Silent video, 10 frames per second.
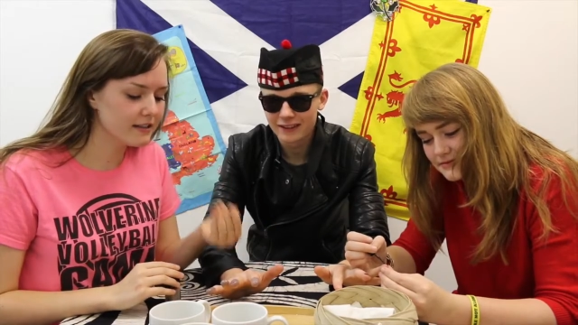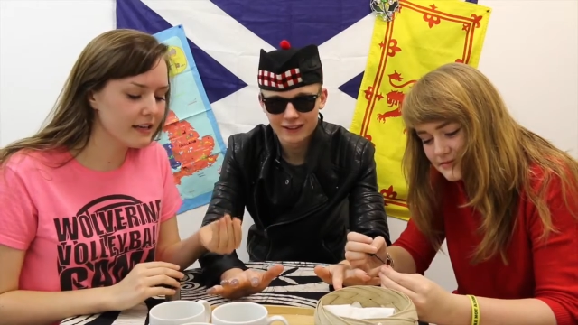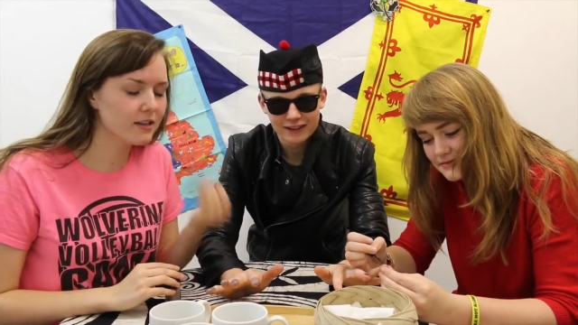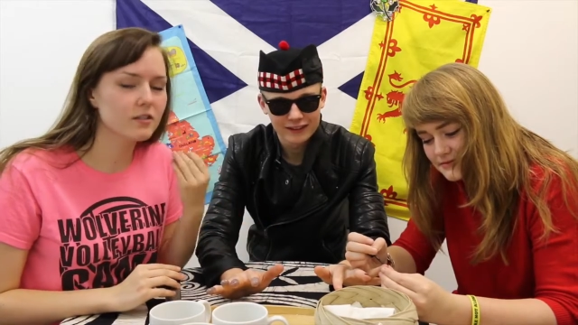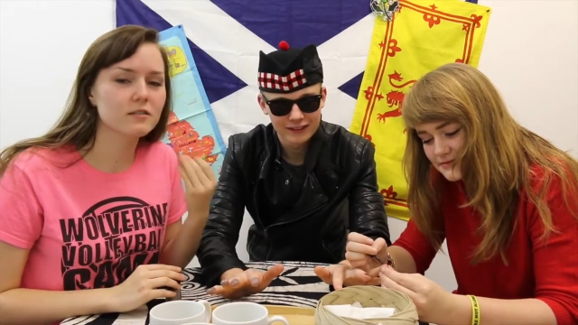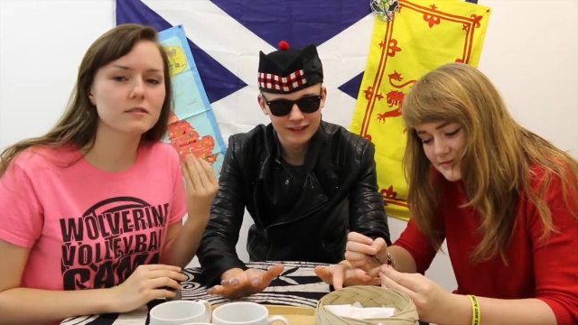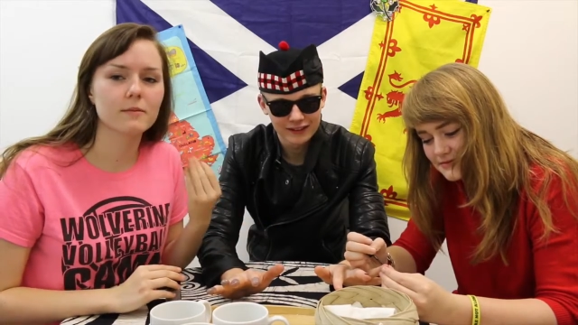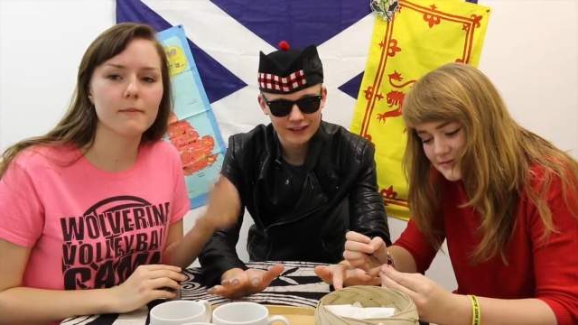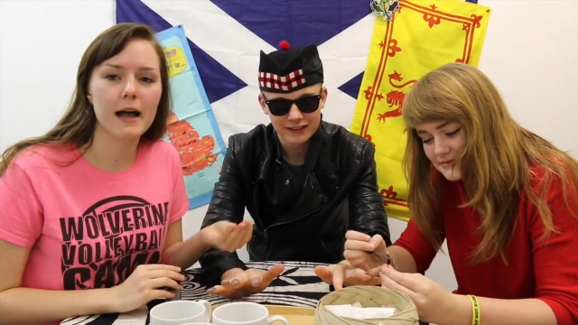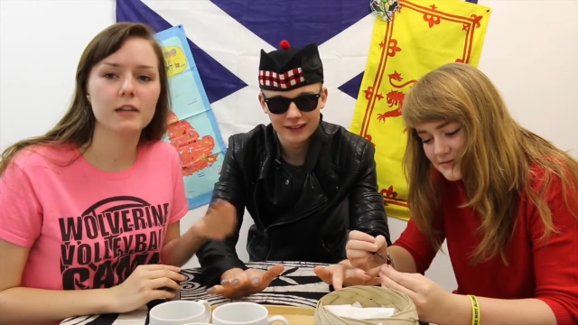Speaker 1: nails
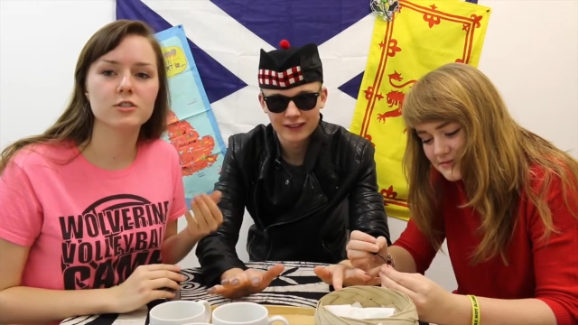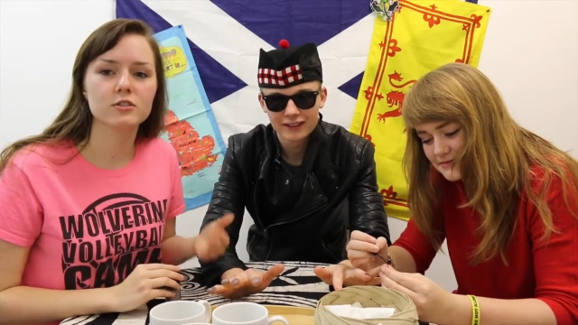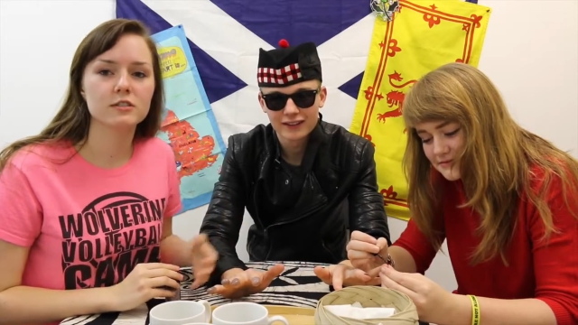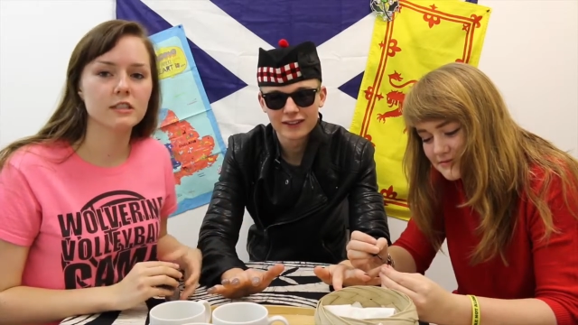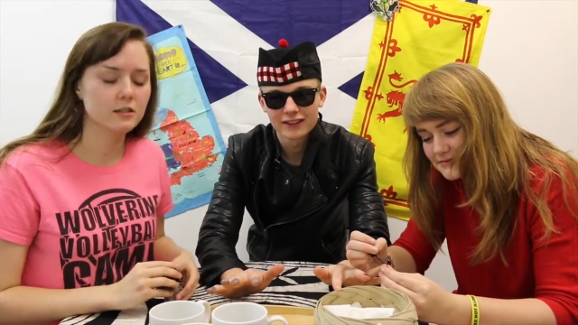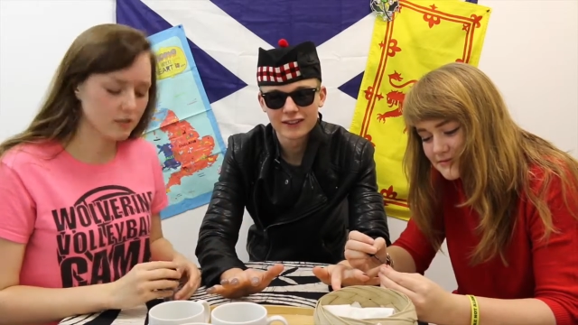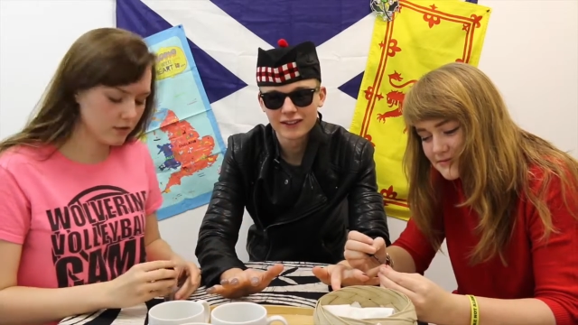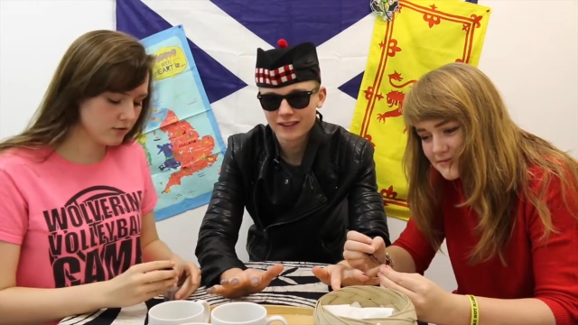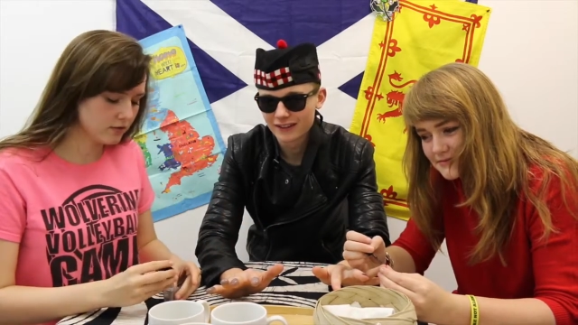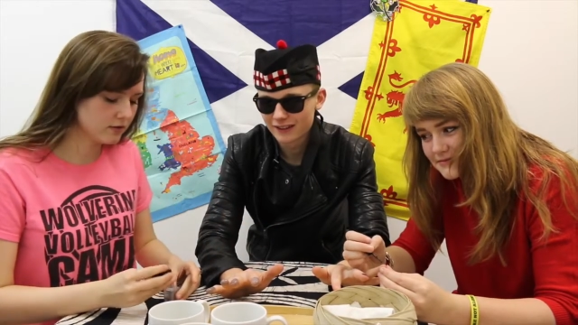match your skin
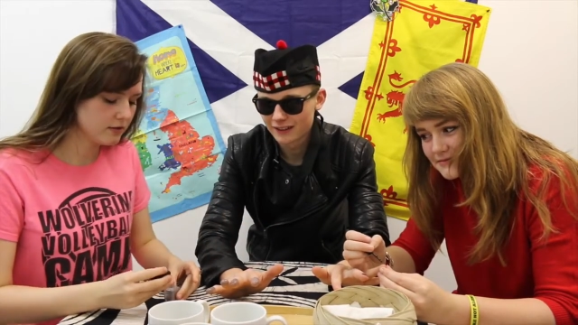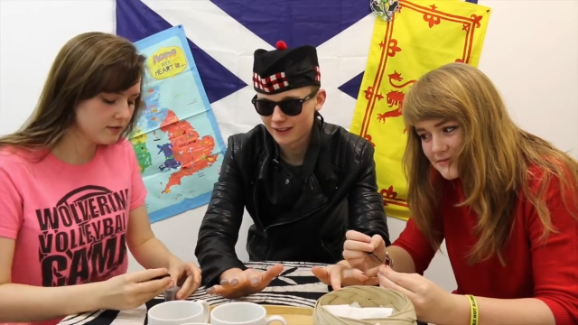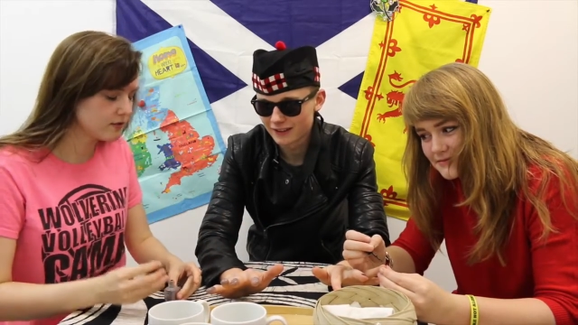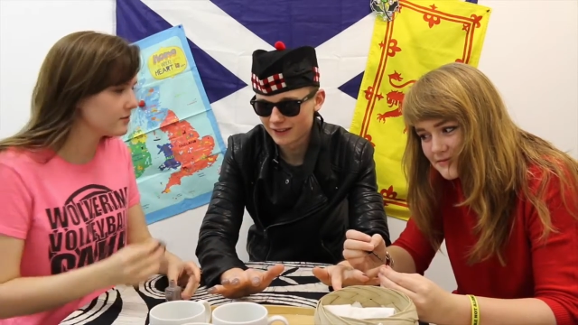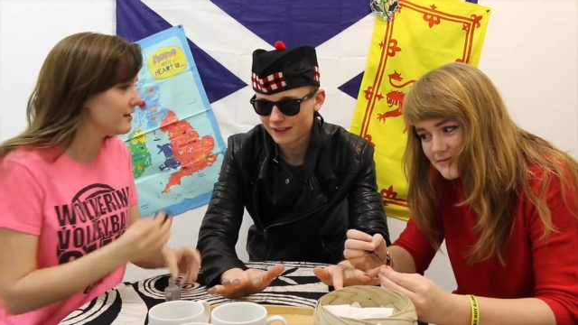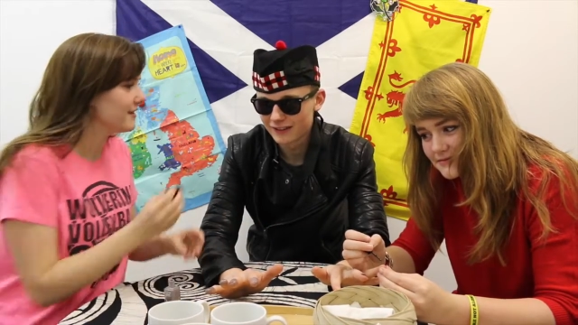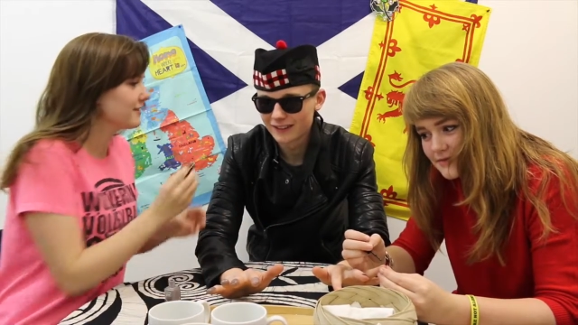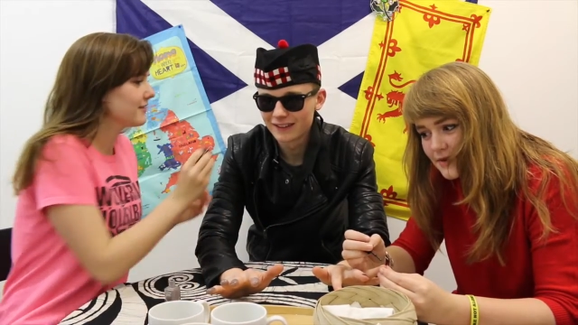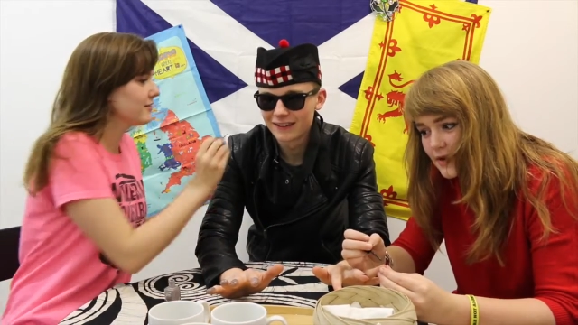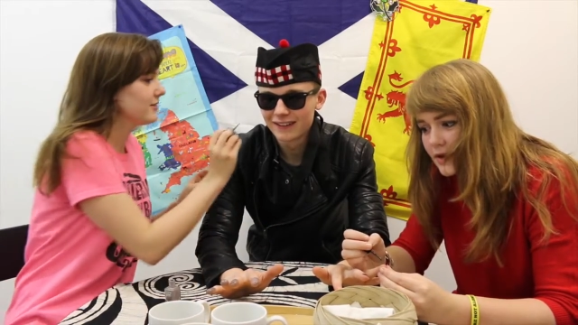tone, just, just take a
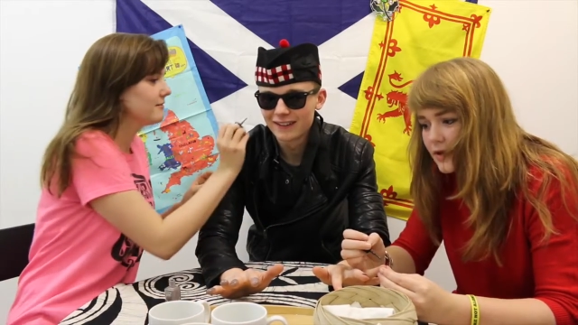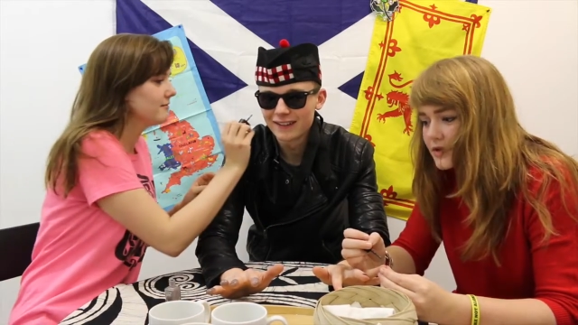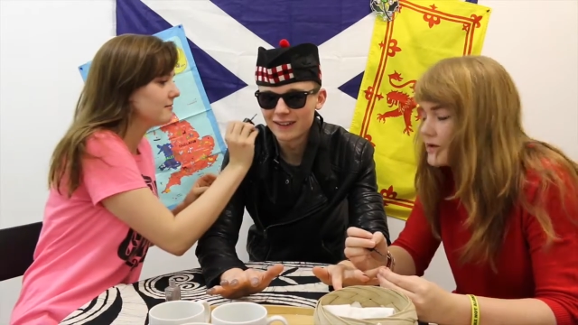little one.